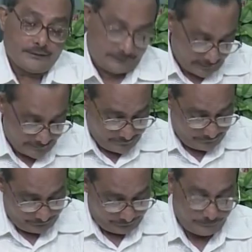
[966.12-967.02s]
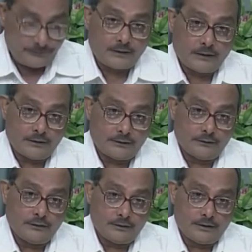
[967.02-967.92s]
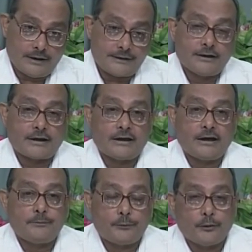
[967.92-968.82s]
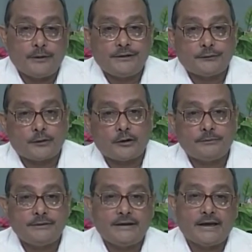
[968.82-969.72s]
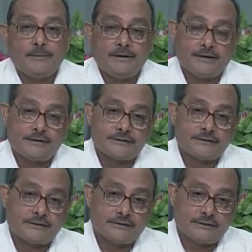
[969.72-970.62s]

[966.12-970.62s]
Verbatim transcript: said. No? Edgar Allan Poe is one of the eminent uh,